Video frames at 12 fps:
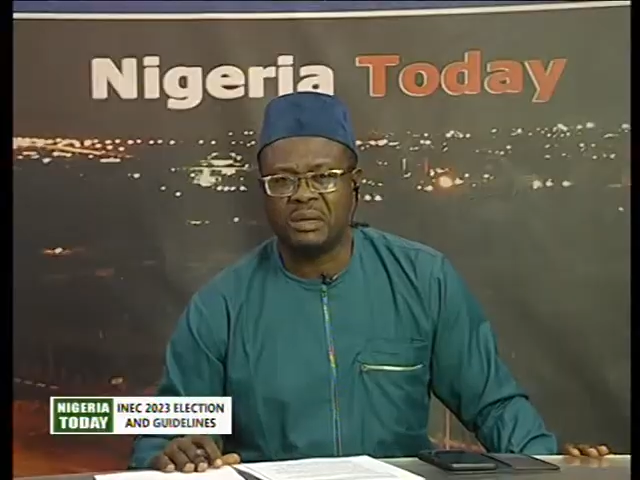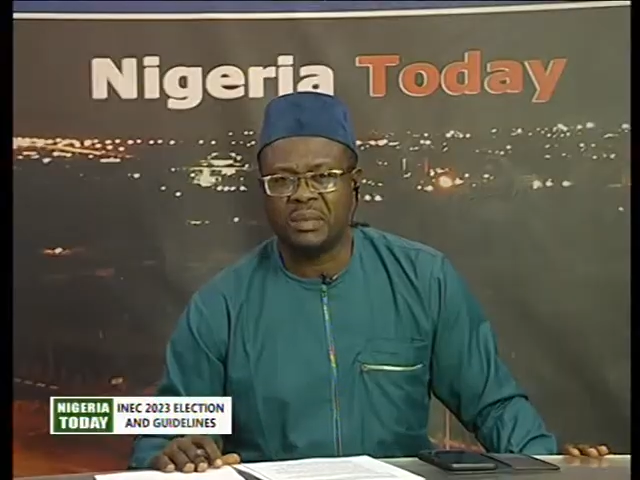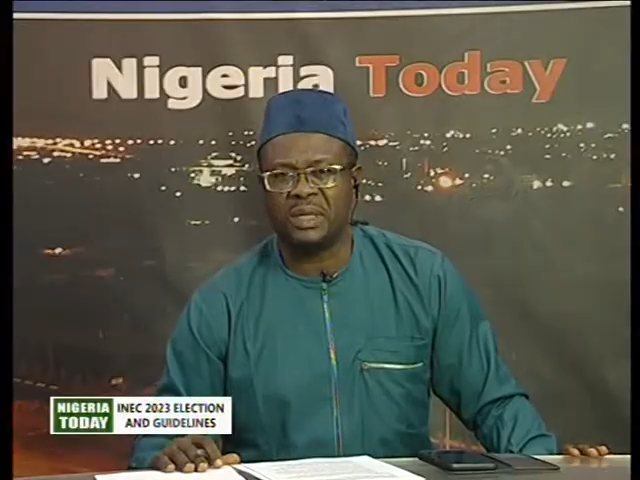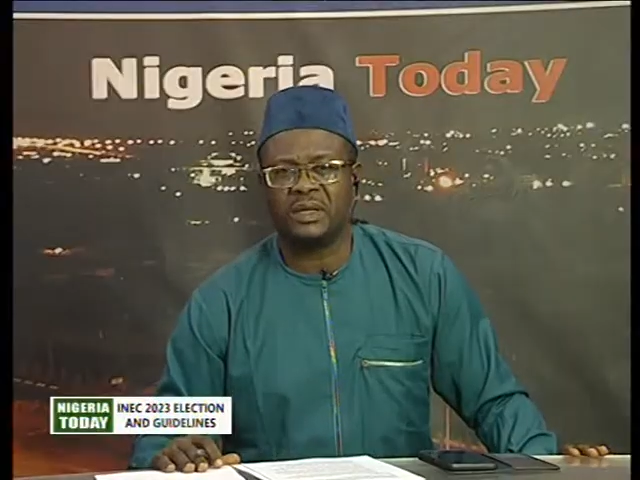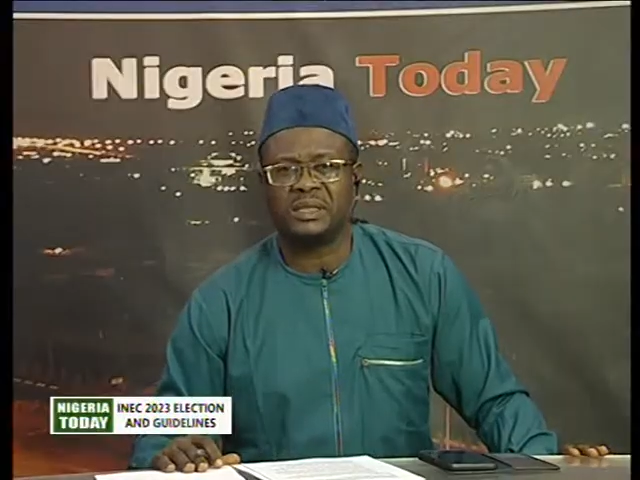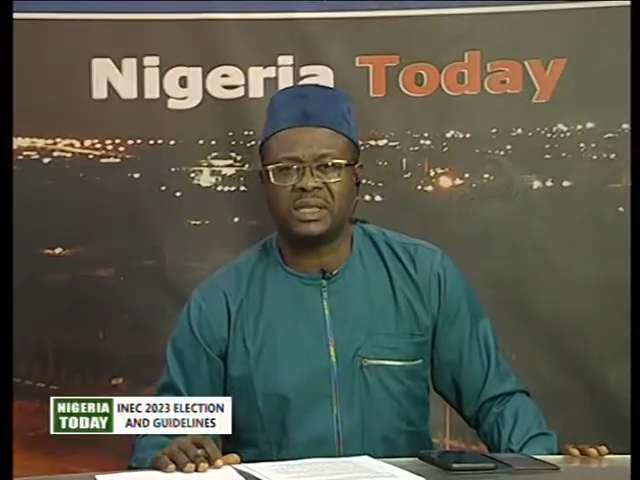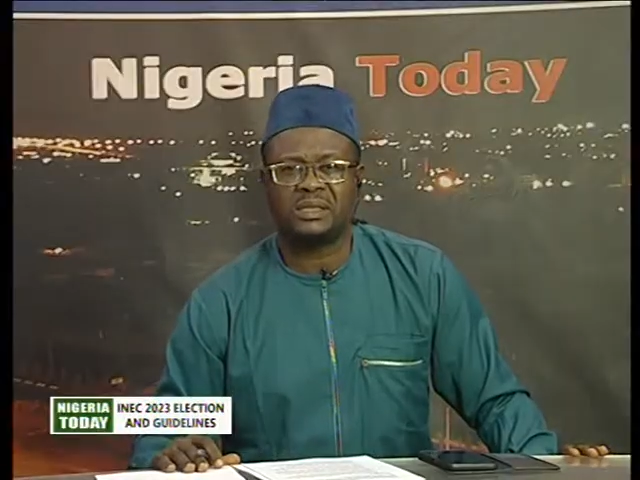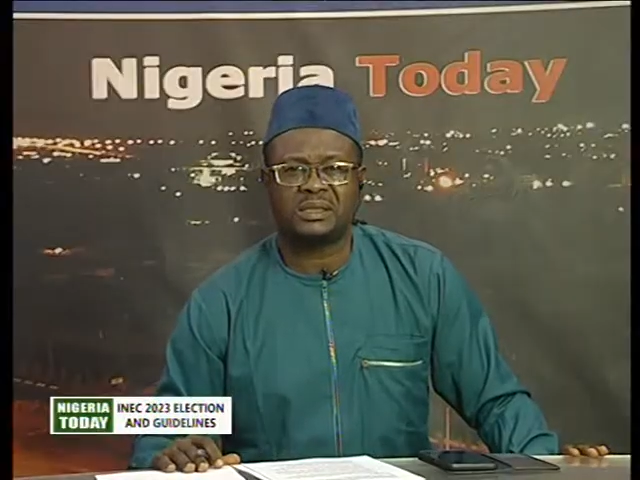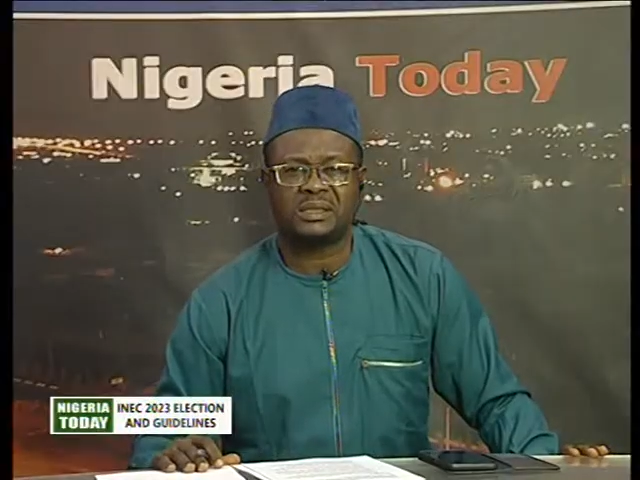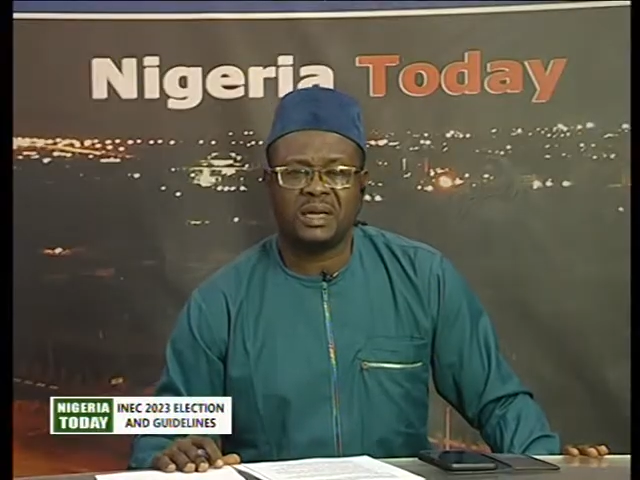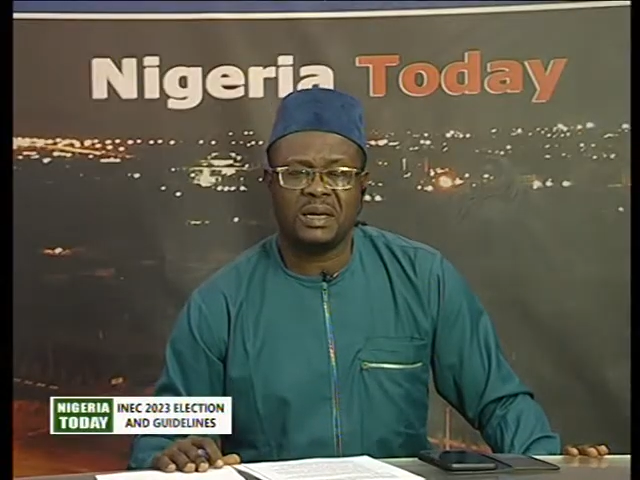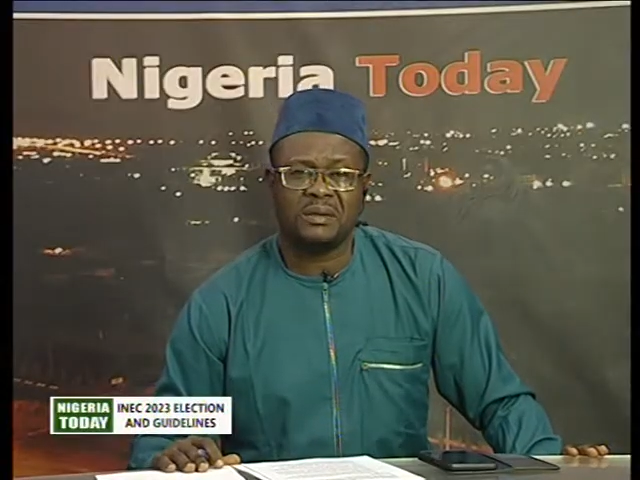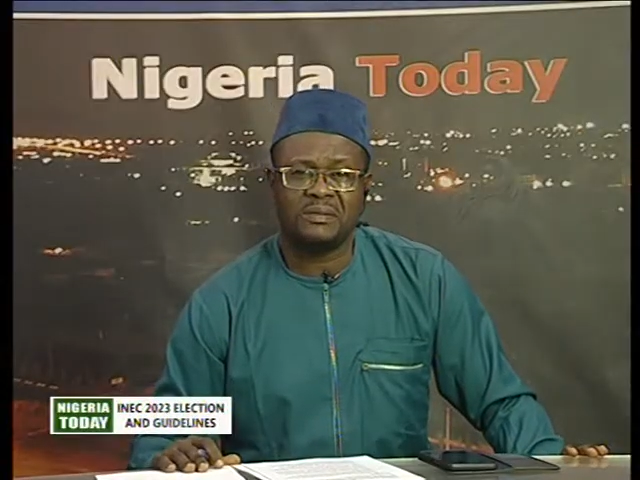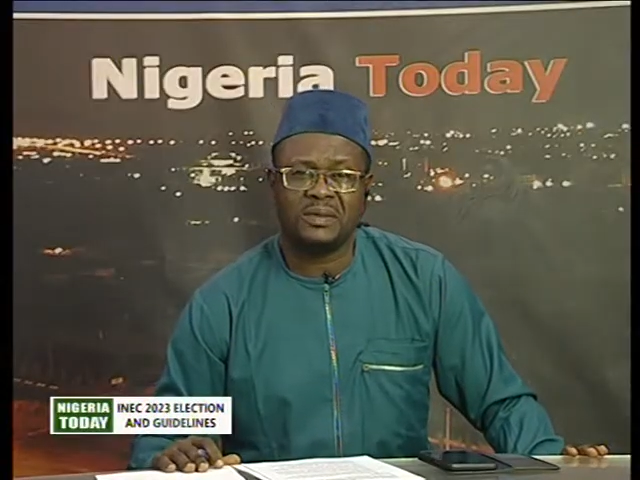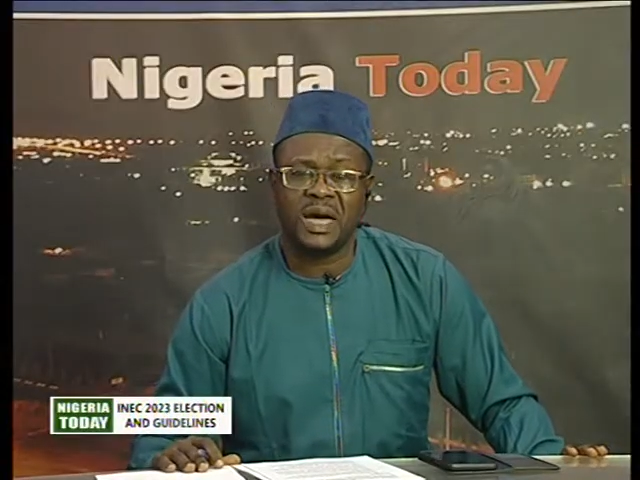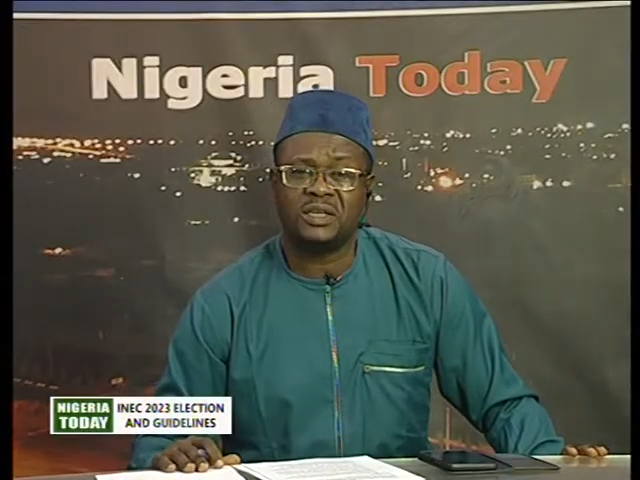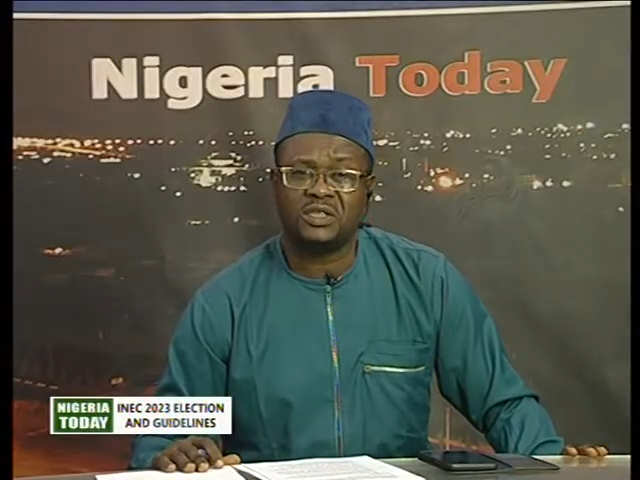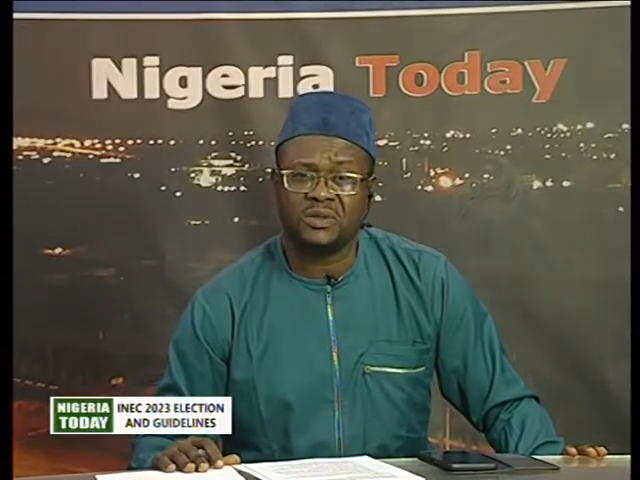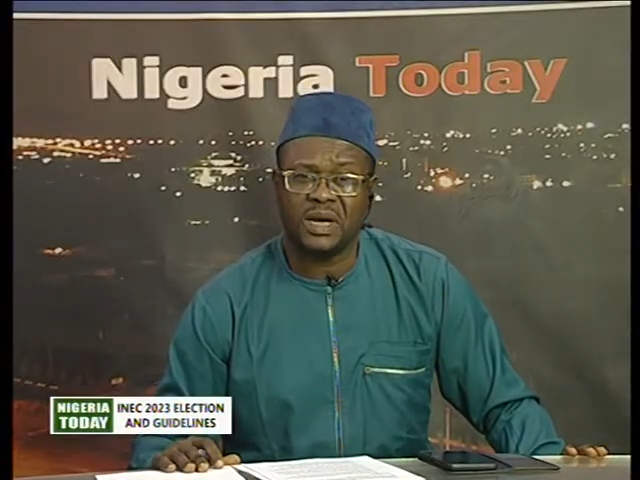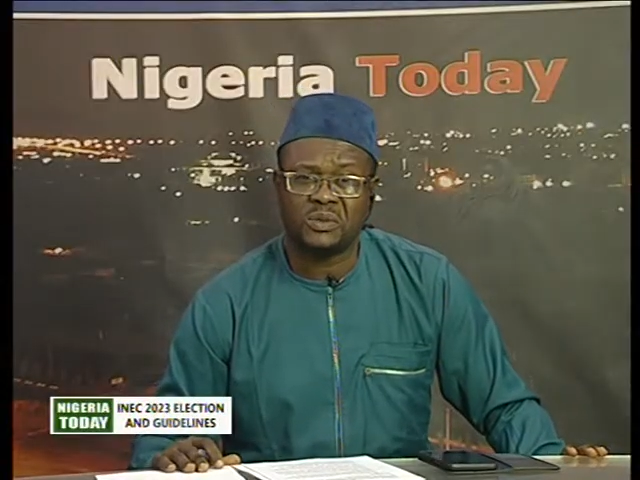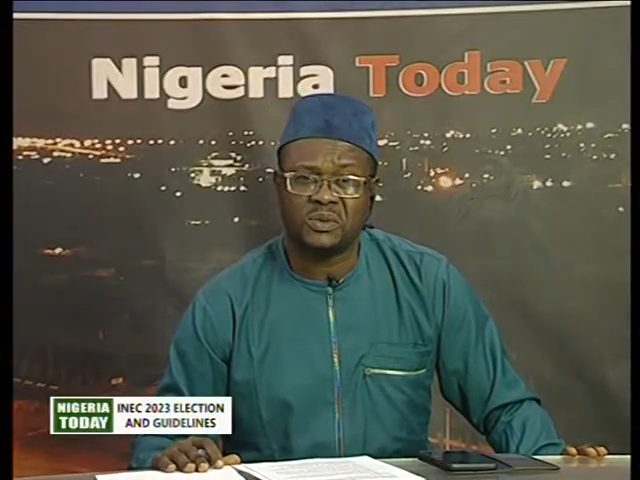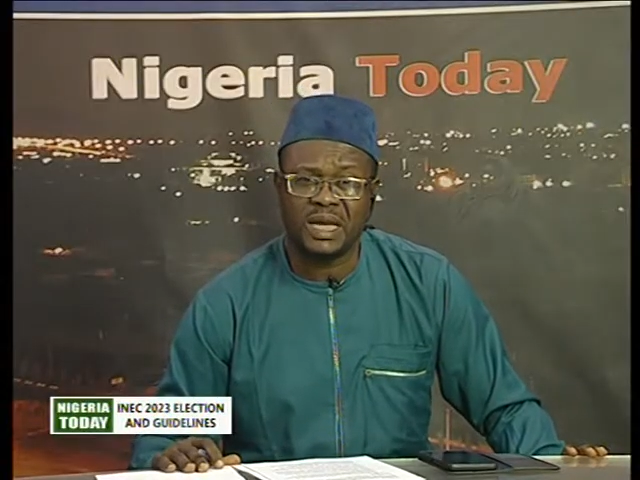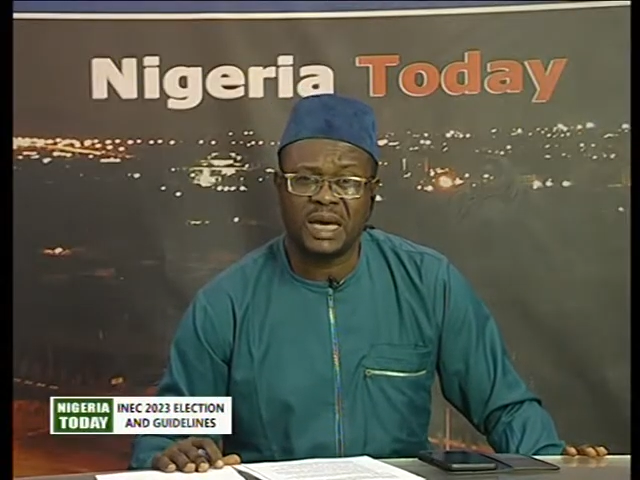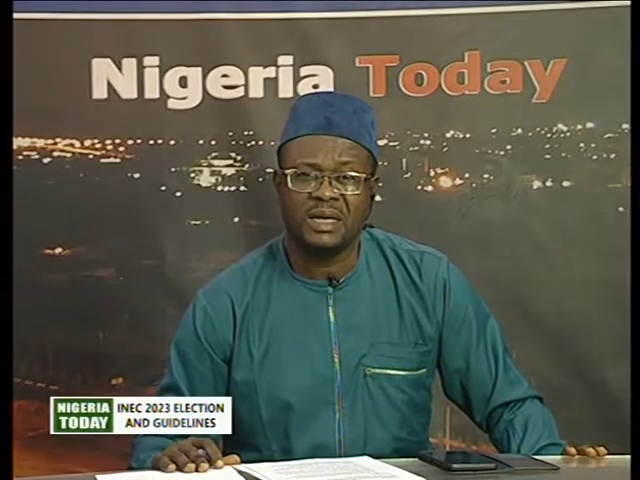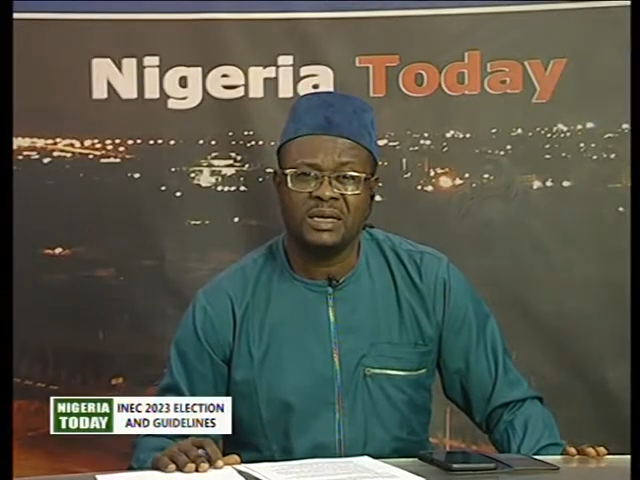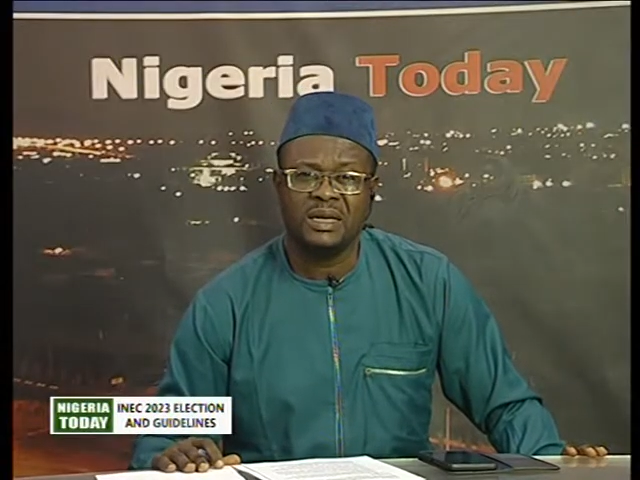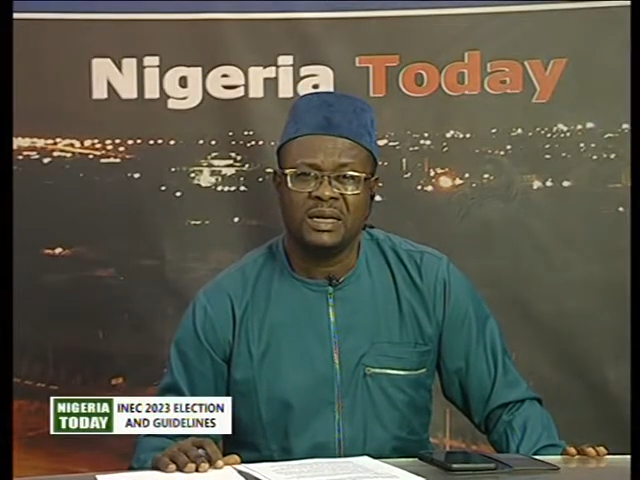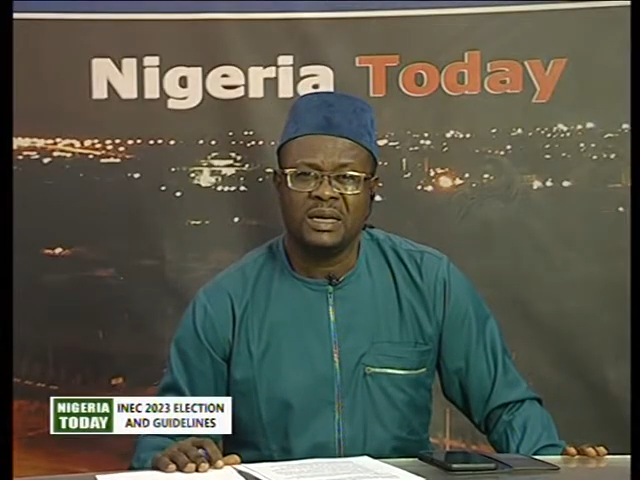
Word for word: But this is uh, Nigeria today